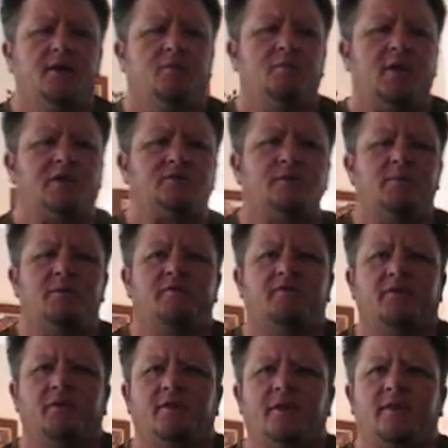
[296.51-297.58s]
makes women
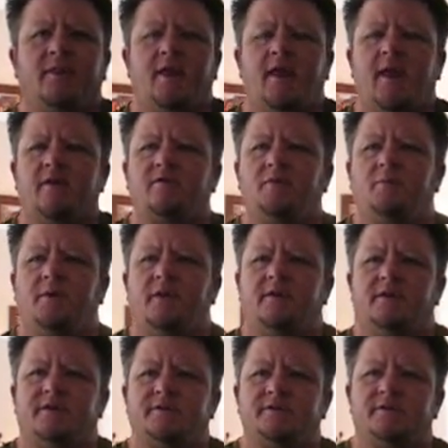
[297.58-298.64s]
feel that they have to be
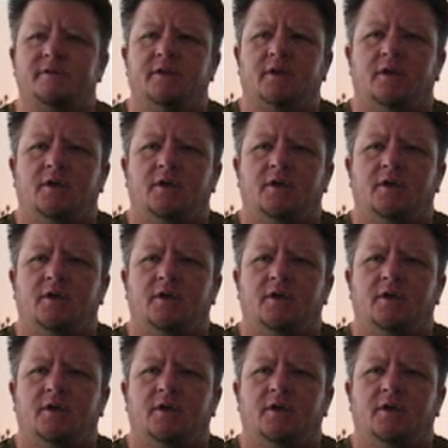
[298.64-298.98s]
this